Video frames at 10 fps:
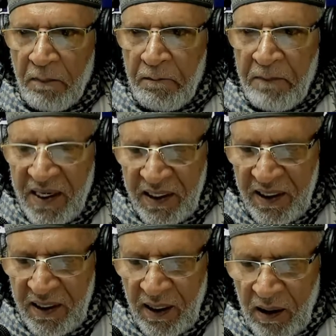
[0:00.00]

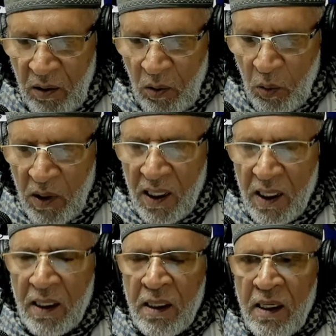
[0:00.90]
many
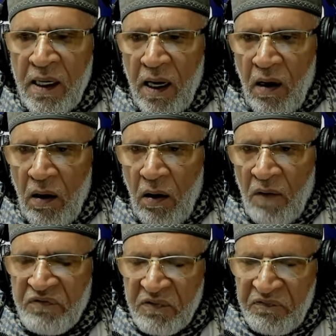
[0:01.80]
were
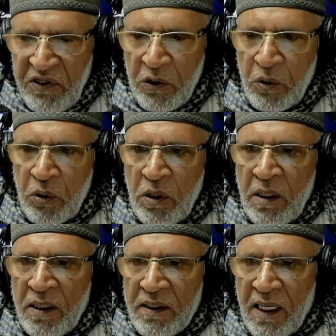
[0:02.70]
of the view
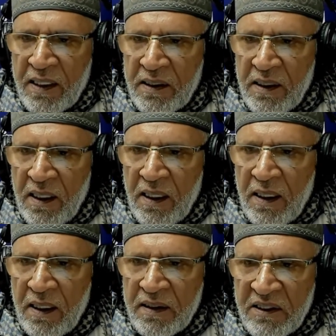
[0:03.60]
that
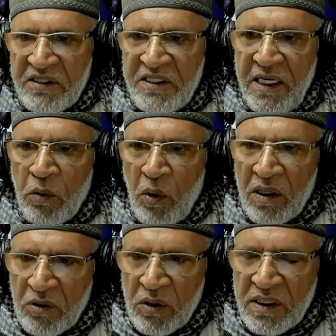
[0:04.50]
this deal
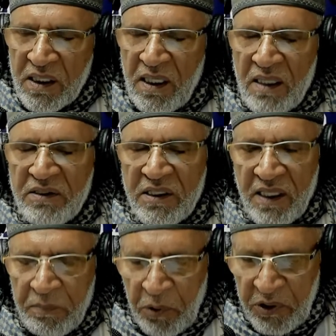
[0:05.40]
was on the cards at
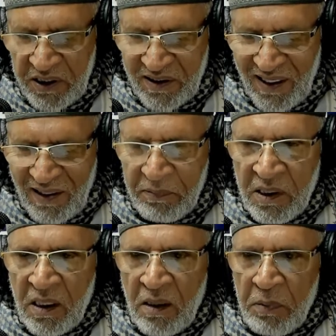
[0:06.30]
that point in time,
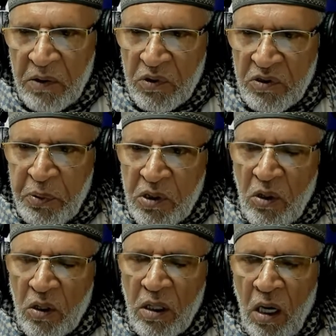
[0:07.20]
but was put
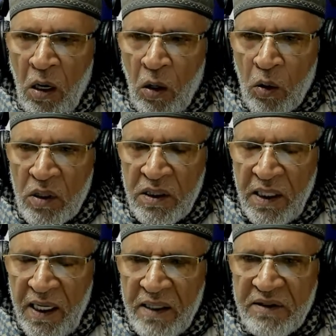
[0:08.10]
on hold
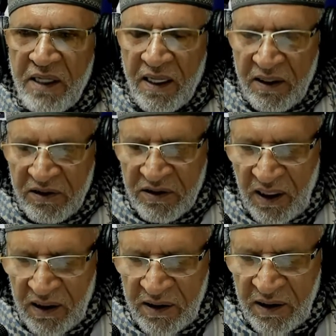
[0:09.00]
as a
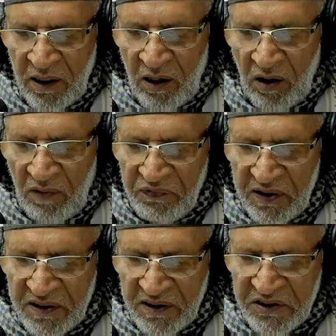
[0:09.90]
result of
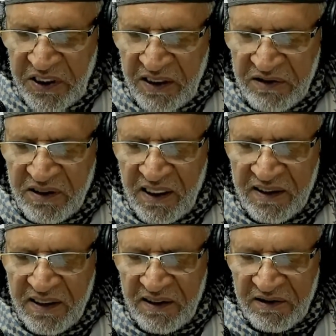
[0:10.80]
this
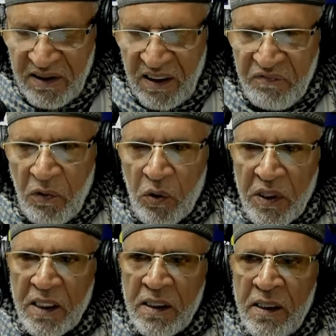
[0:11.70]
genocide that is
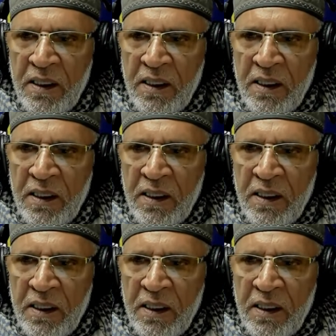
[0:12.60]
unfolding.